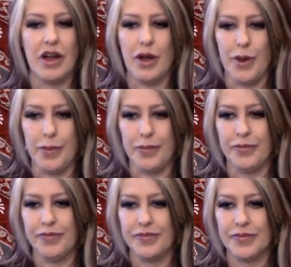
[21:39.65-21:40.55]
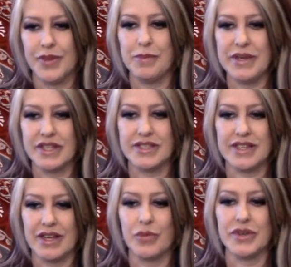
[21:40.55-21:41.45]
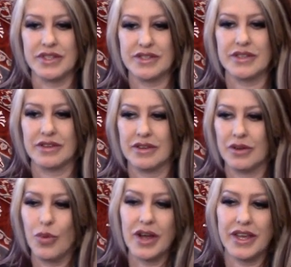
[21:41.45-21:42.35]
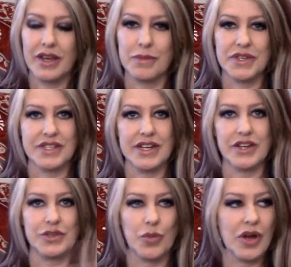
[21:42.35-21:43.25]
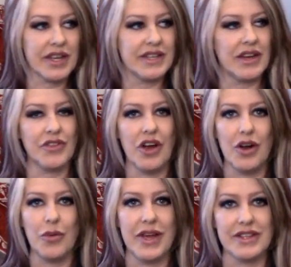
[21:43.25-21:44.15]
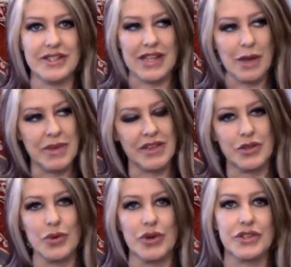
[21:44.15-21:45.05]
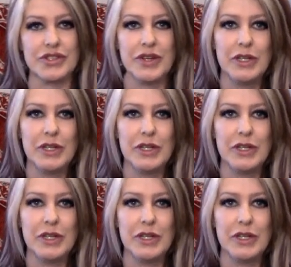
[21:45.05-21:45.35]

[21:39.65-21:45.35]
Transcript: The biggest thing was walking up the stairs and walking down the hallway and slamming the doors.